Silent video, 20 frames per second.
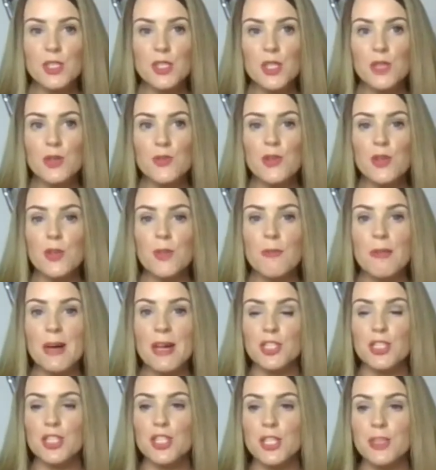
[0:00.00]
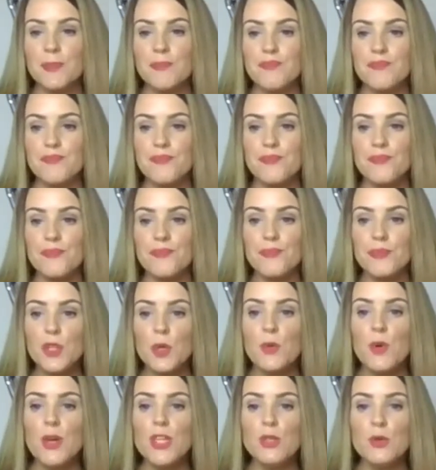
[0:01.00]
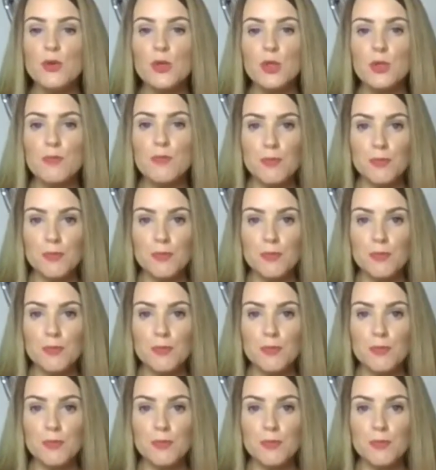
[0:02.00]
So if you imagine when your